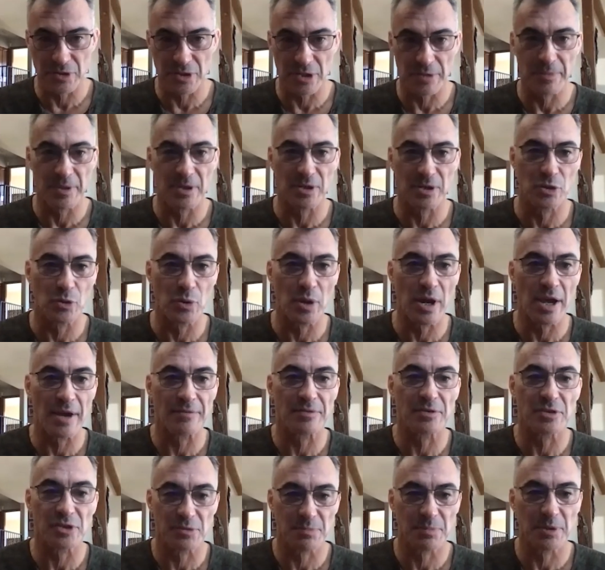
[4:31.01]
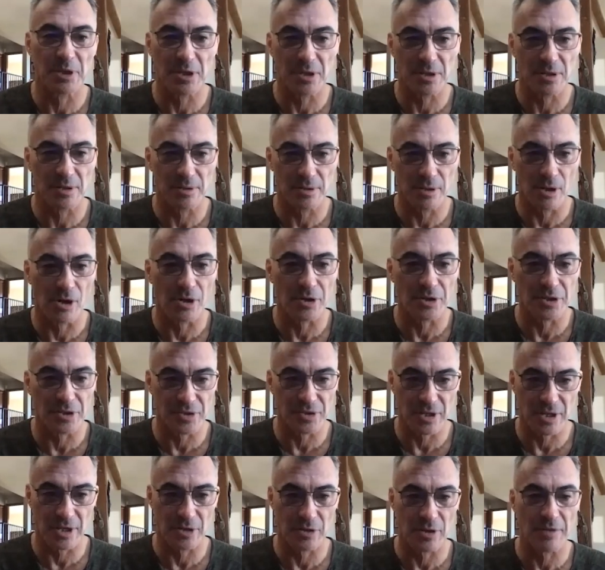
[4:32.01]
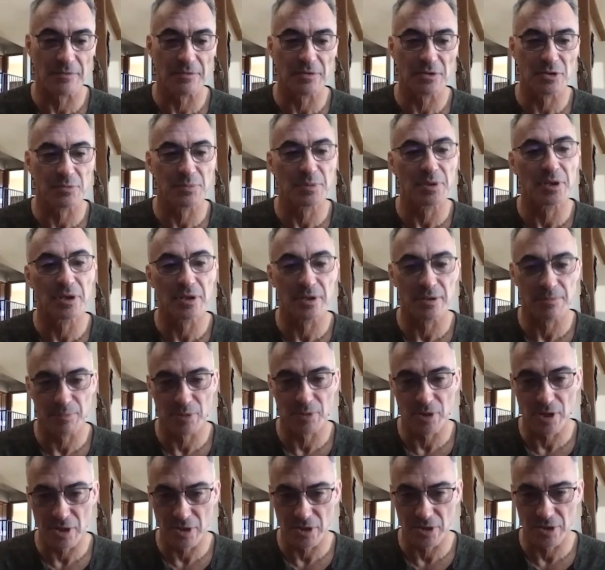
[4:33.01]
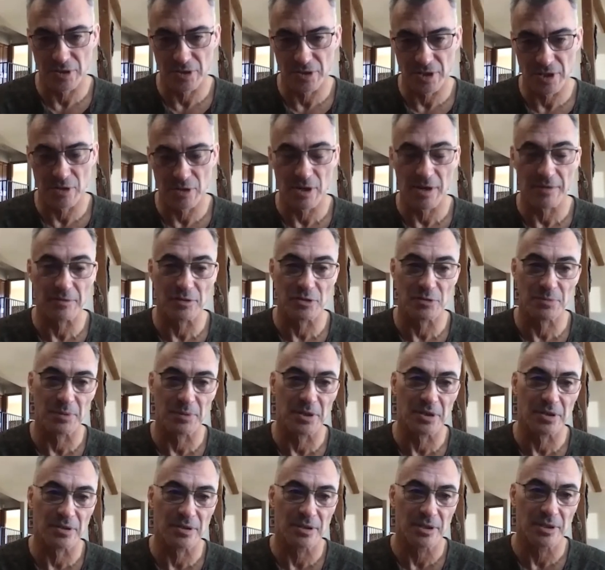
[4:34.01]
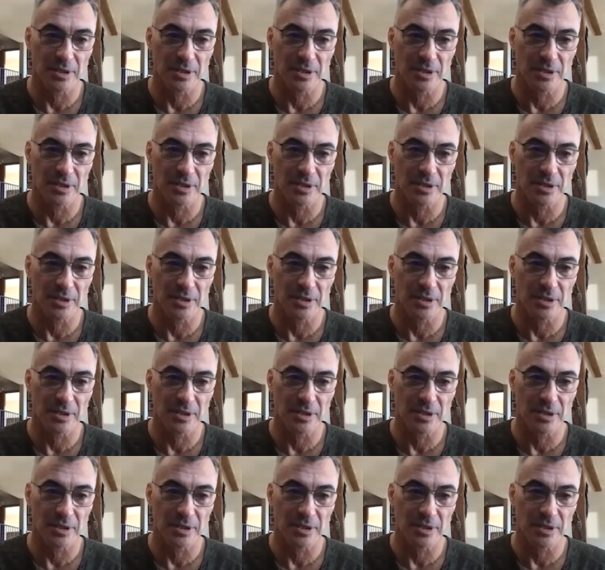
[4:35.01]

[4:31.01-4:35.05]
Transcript: They meant you have to speak art design you have to speak production design you have to speak